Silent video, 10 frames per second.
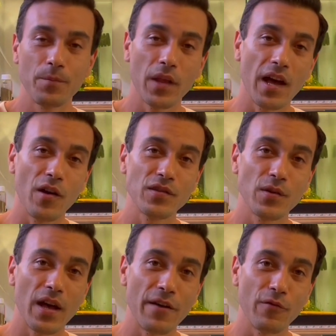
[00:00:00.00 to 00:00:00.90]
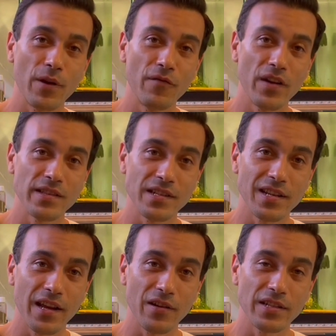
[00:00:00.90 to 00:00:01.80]
I also have a red fancy
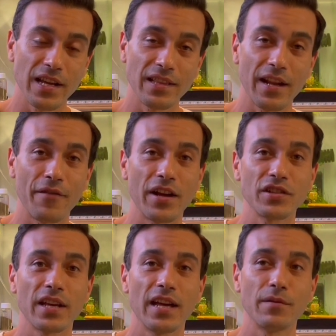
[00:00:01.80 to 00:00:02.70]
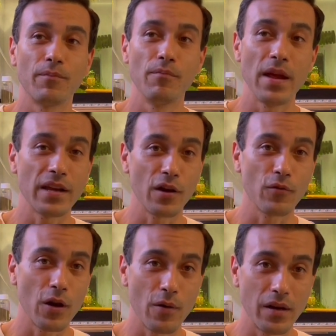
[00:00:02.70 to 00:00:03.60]
tiger tank that I've actually had to make a
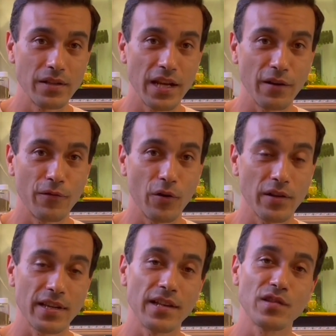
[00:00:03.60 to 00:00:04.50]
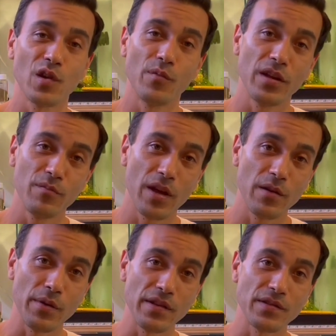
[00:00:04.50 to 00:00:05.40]
grow out tank for because I had so many
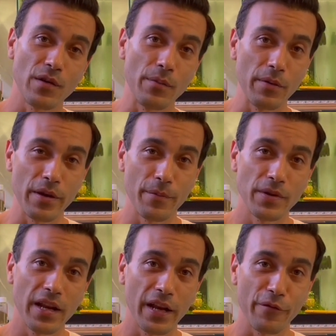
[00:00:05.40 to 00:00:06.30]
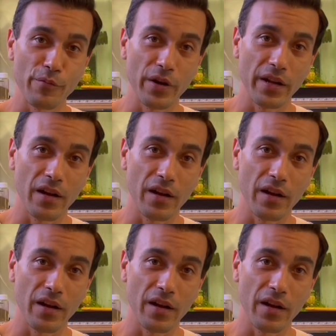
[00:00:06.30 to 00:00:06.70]
babies. So I'm going to be updating everybody